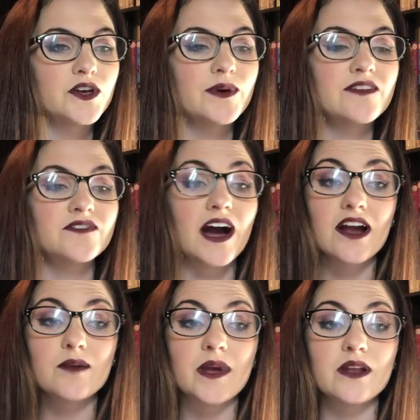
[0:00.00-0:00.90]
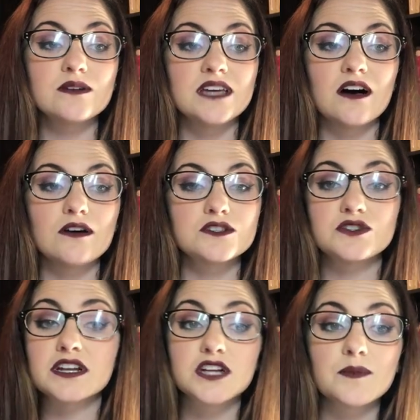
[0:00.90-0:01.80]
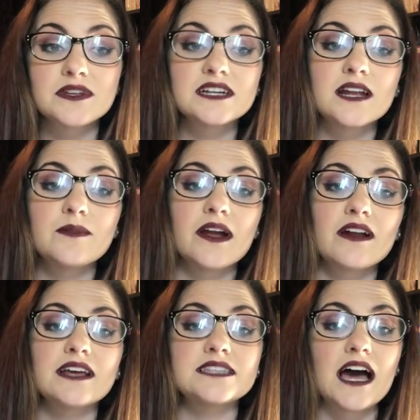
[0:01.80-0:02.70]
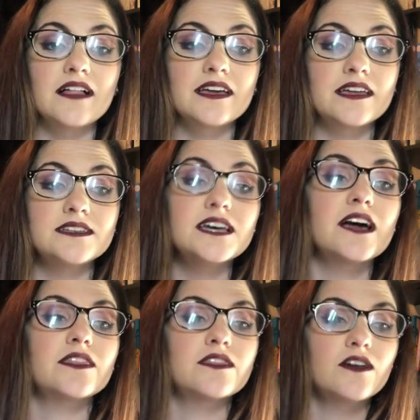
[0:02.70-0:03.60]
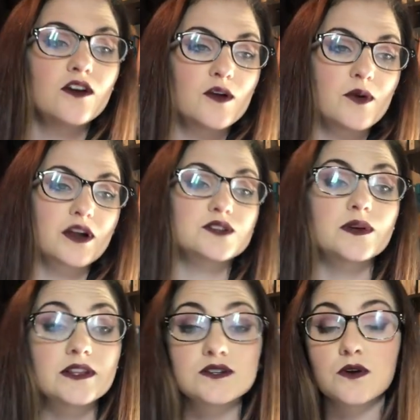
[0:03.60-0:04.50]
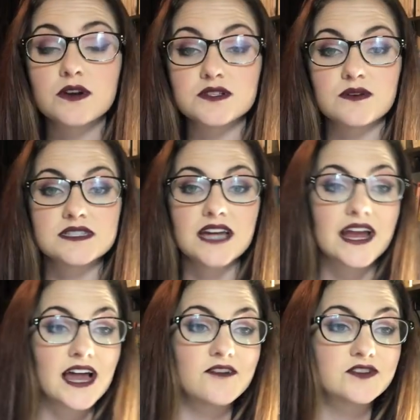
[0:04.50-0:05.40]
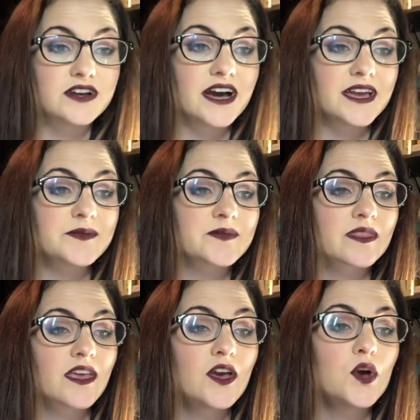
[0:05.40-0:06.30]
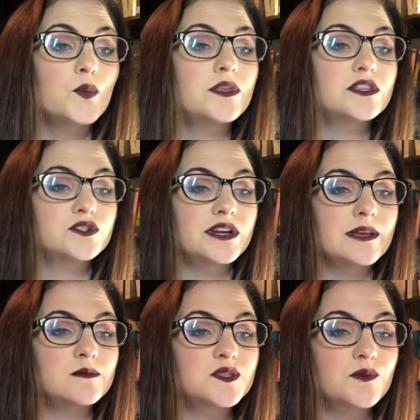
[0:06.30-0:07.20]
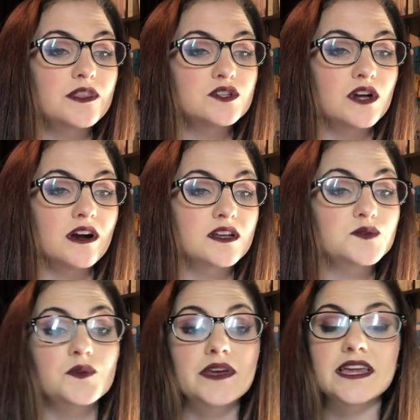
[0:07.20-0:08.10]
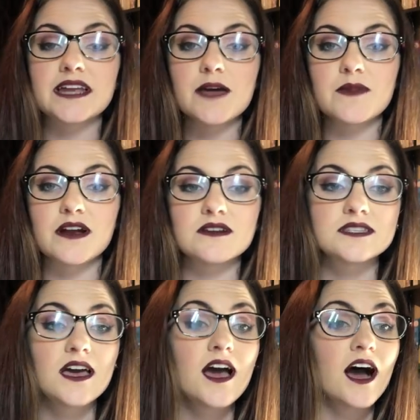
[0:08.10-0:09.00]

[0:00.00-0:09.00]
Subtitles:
Who ate fire in paint hotels, or drank turpentine in Paradise Alley, death, or purgatory their torsos night after night. With dreams, with drugs, with waking nightmares,